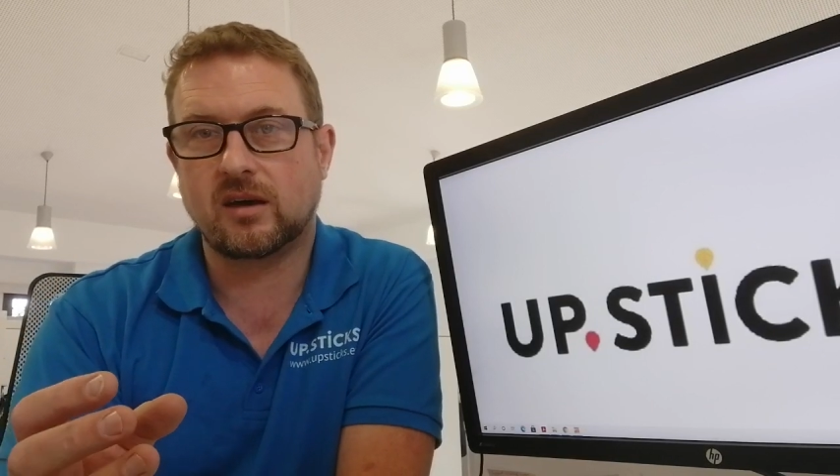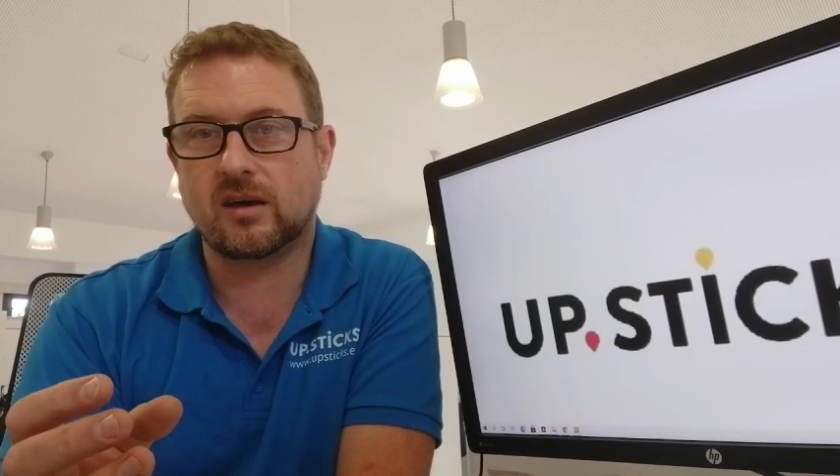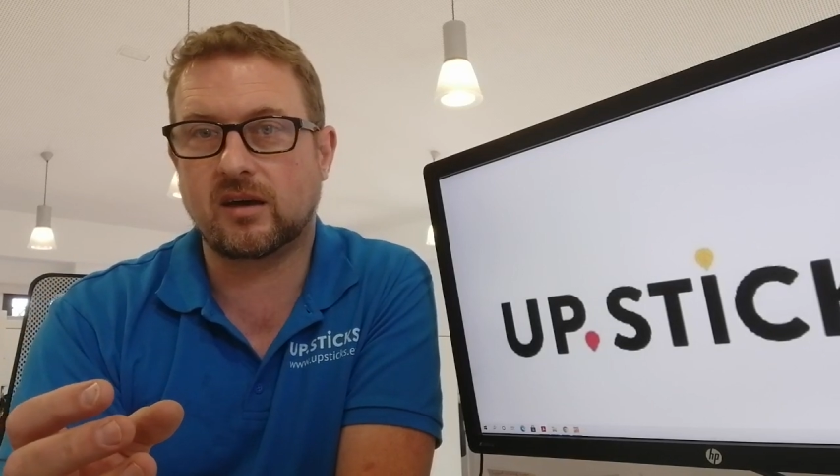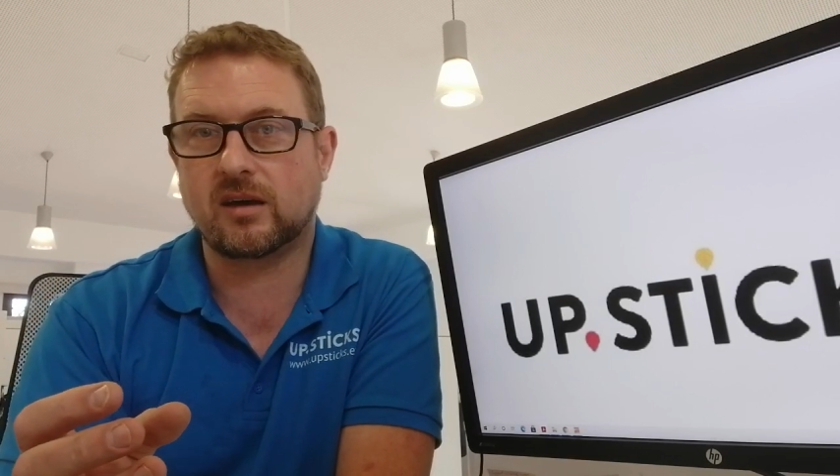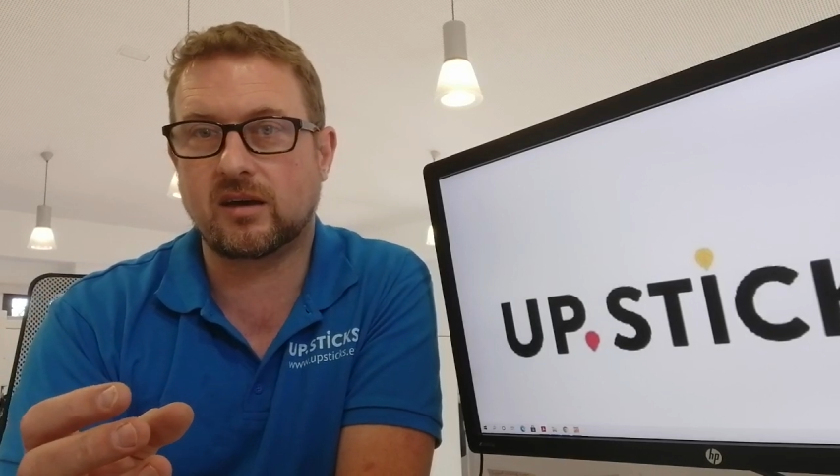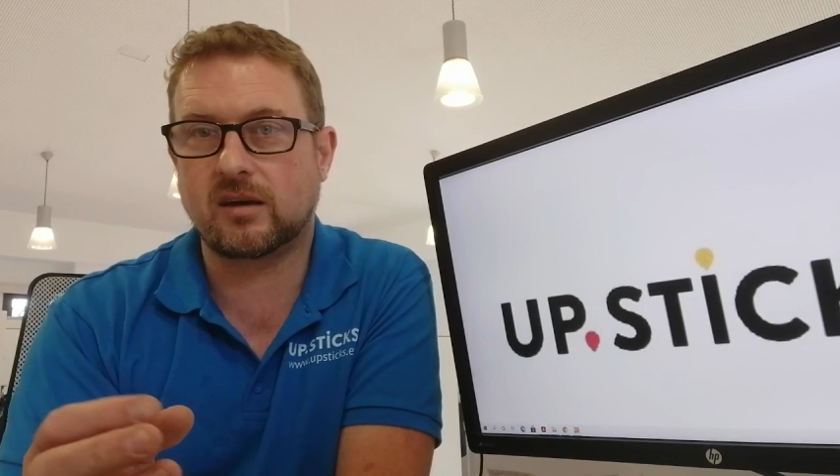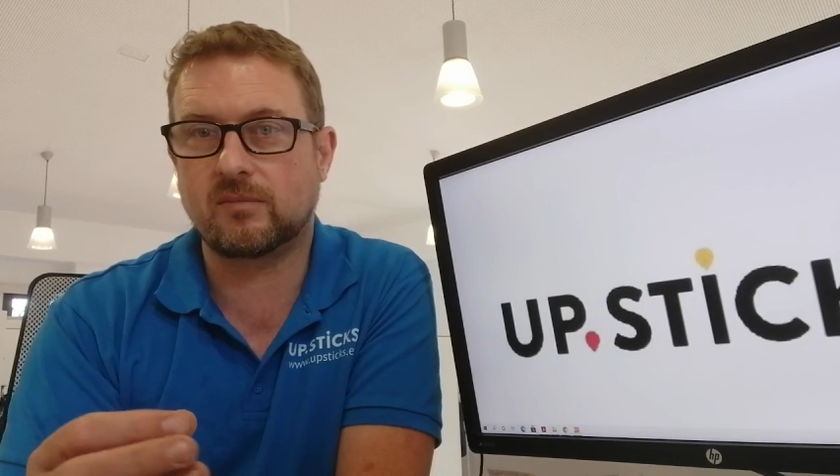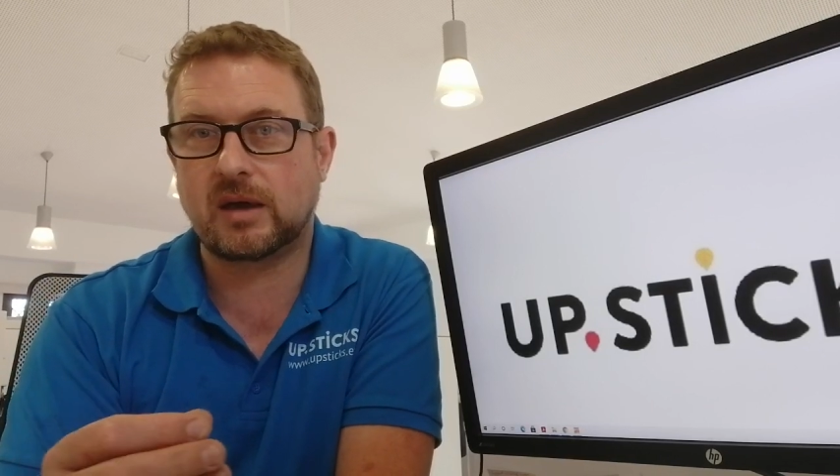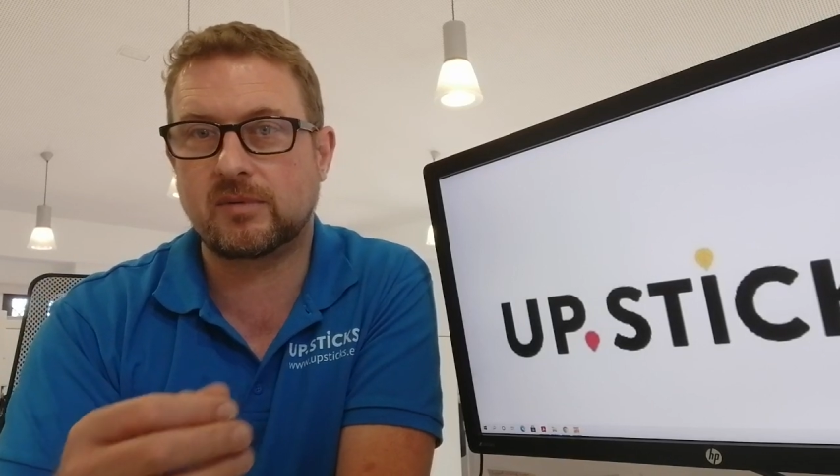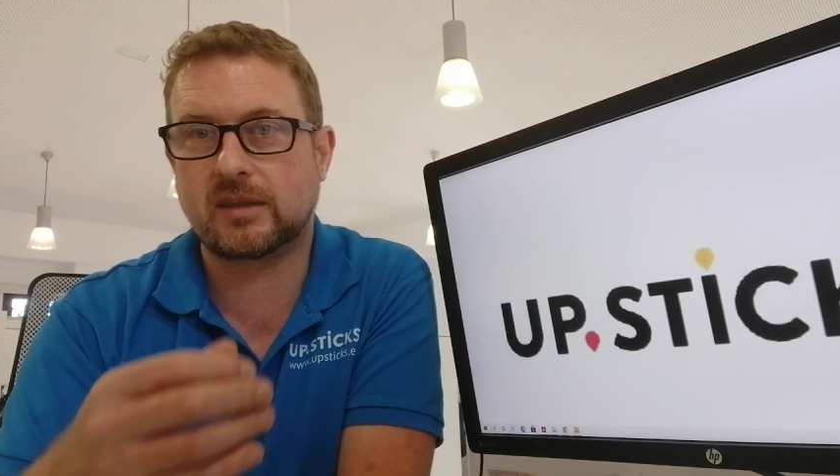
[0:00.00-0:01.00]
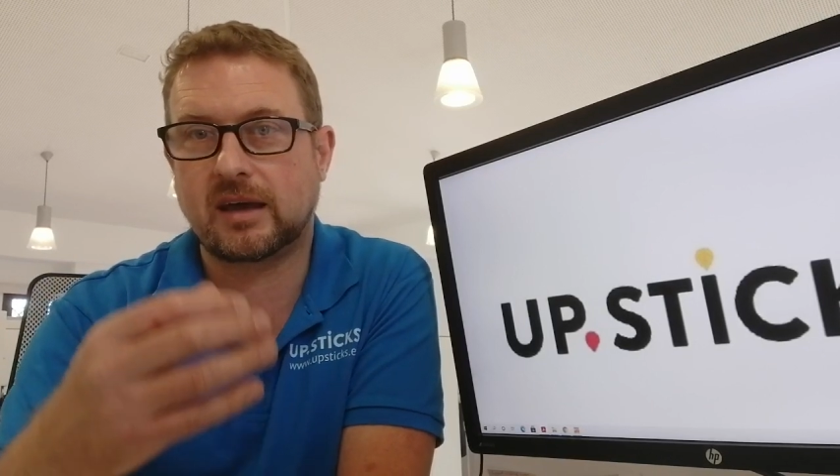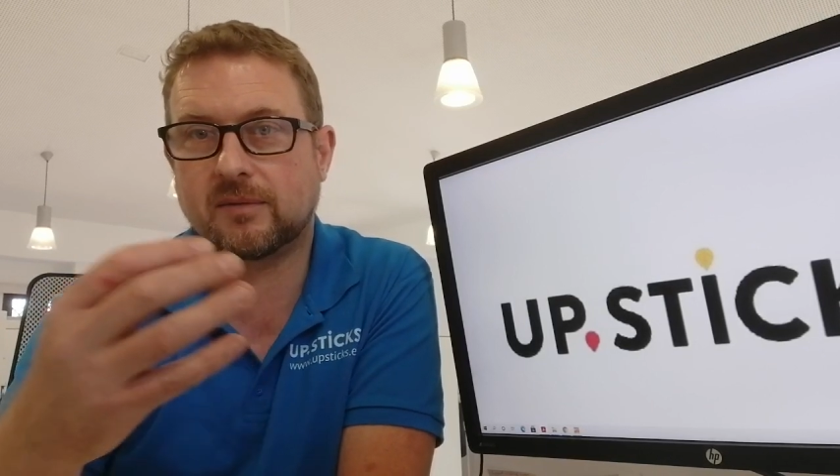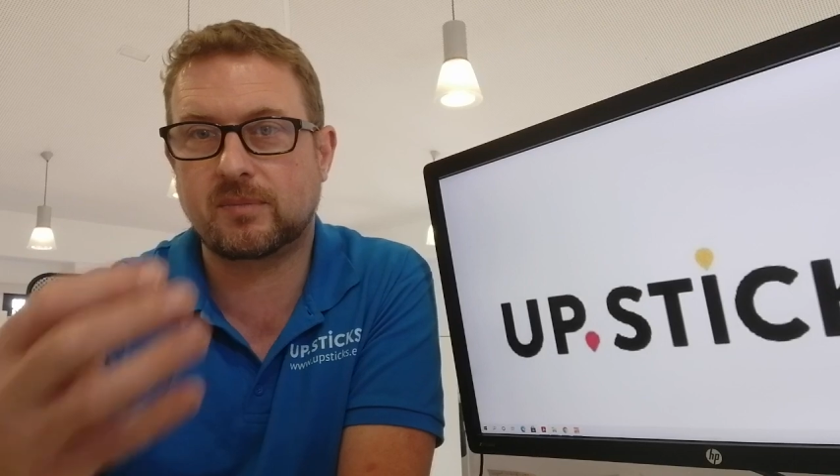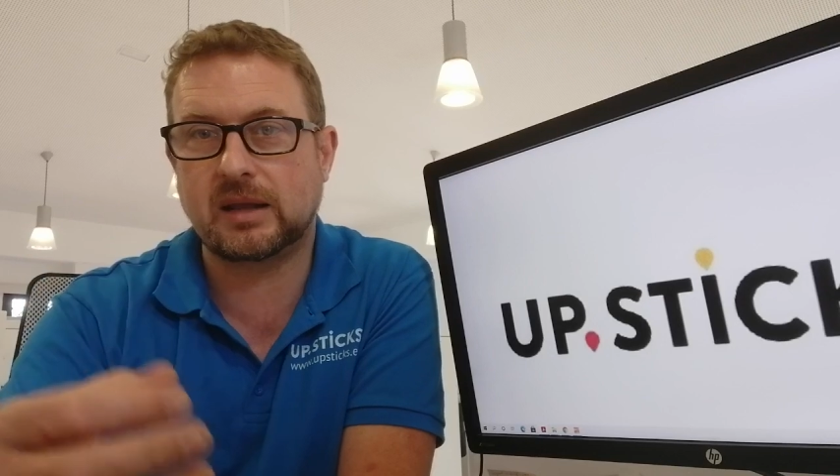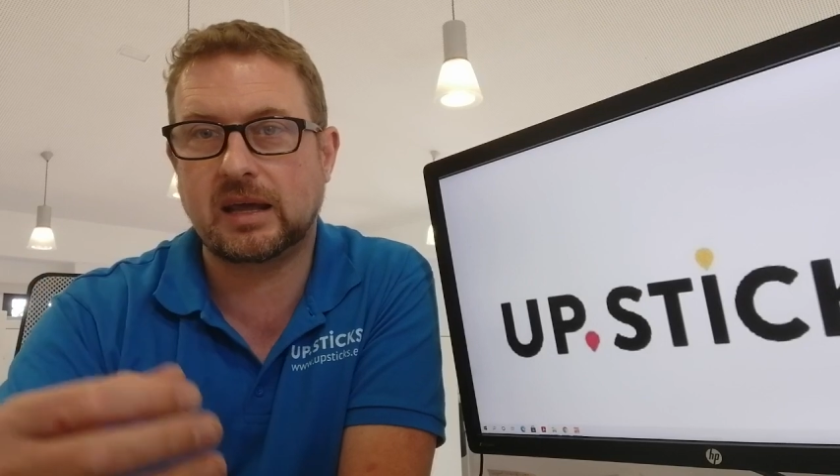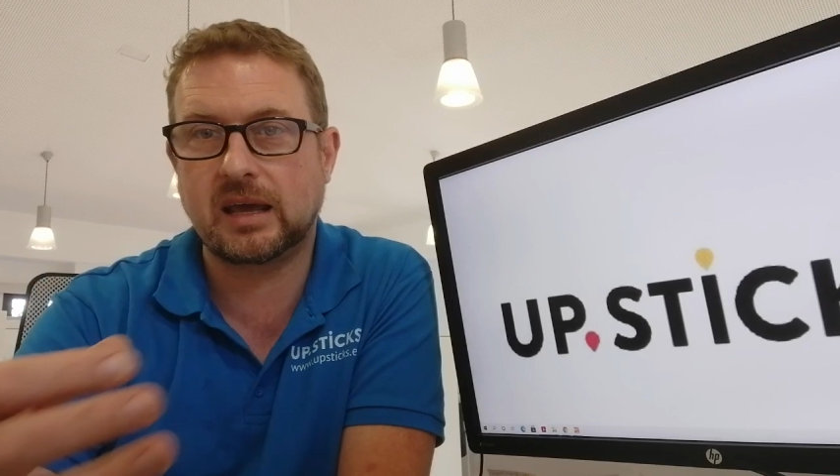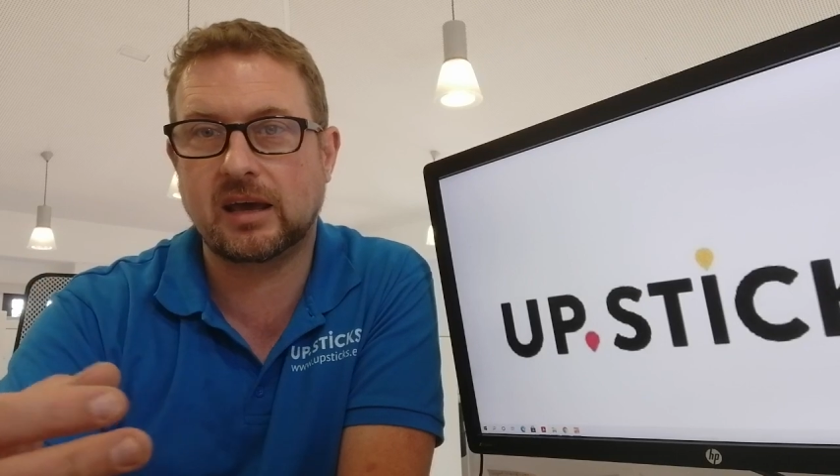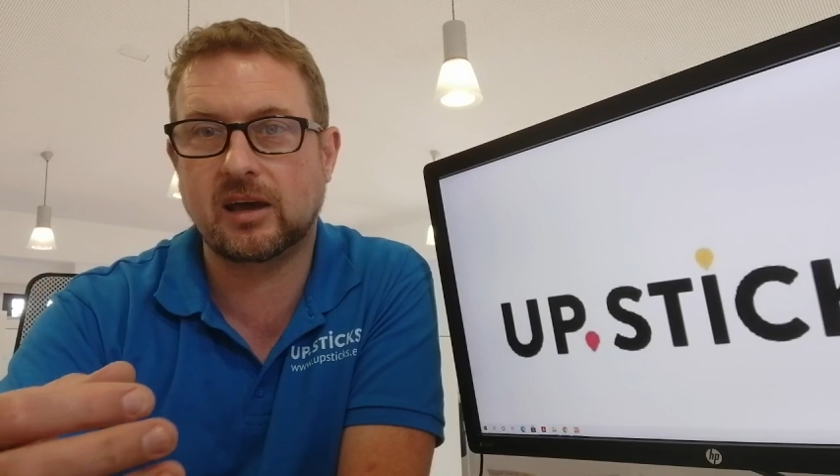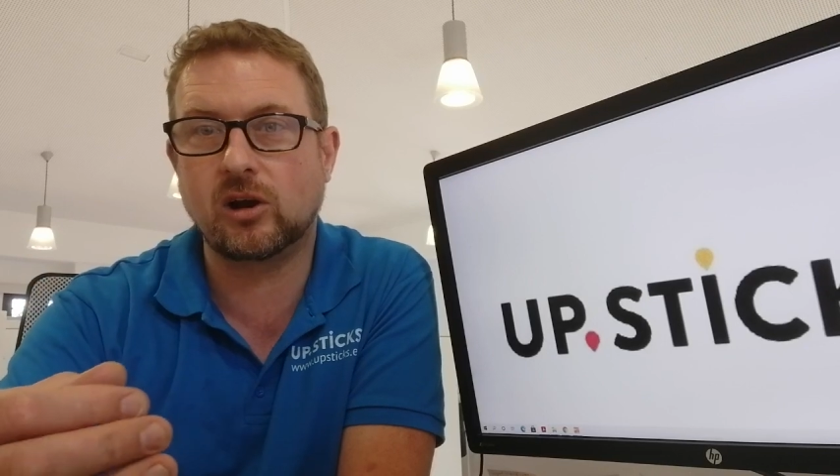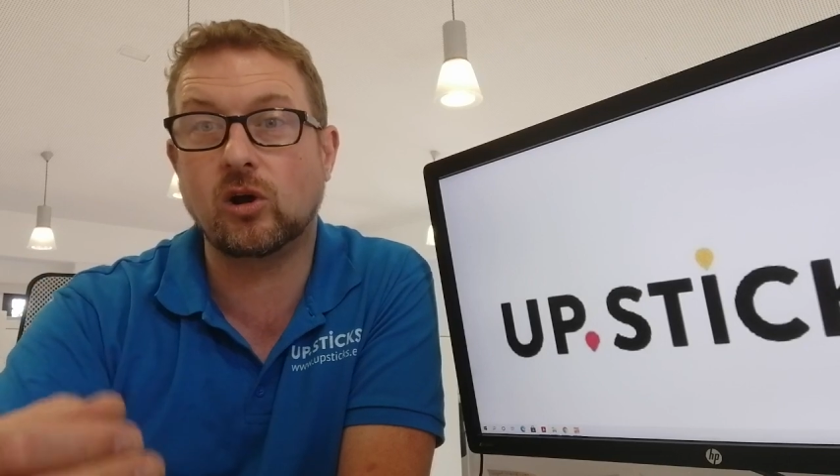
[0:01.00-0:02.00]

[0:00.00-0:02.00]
maybe they have been here